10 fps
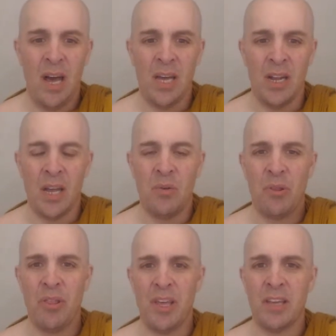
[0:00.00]
I
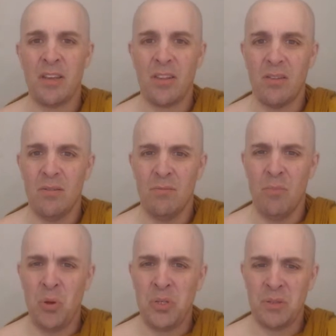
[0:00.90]
don't think
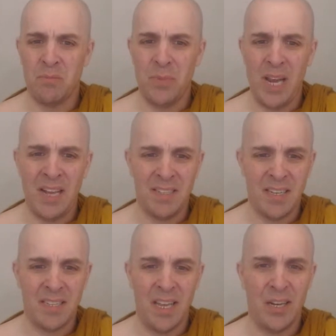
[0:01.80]
most
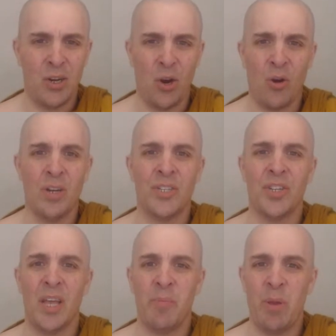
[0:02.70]
monastics
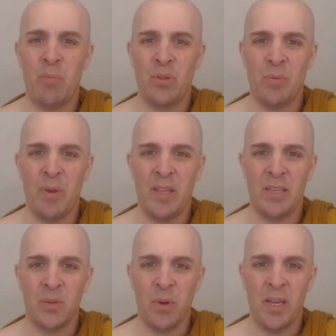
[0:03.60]
encourage lay people to be
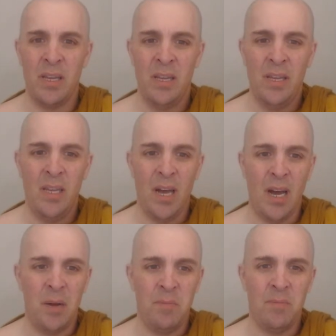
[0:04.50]
this way.
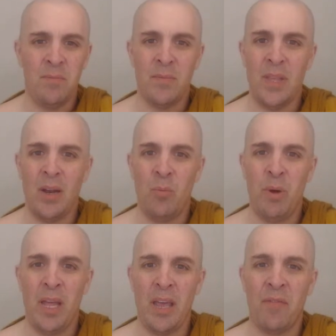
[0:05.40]

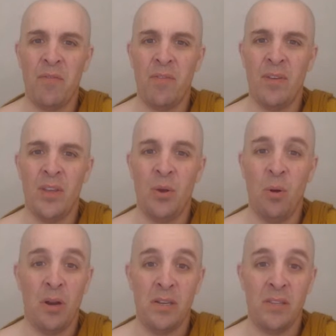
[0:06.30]
But if you
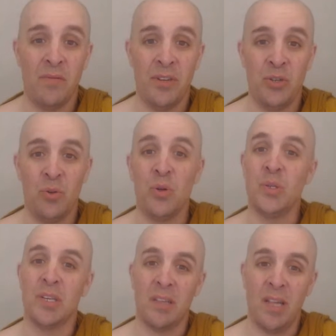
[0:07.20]
are an individual
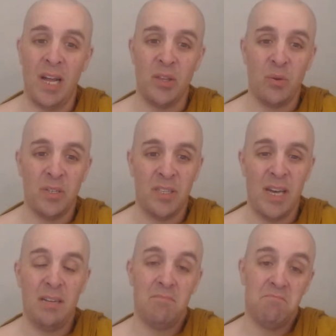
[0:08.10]
who's inclined towards
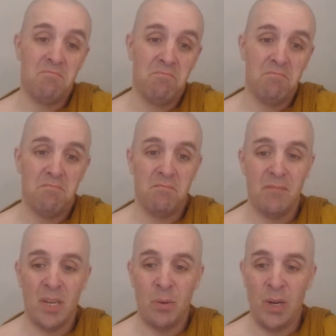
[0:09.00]
that,
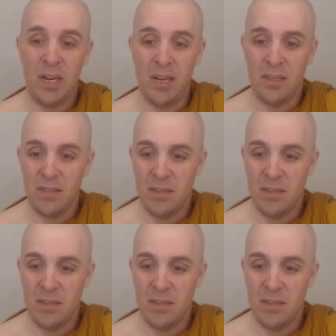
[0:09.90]
why not?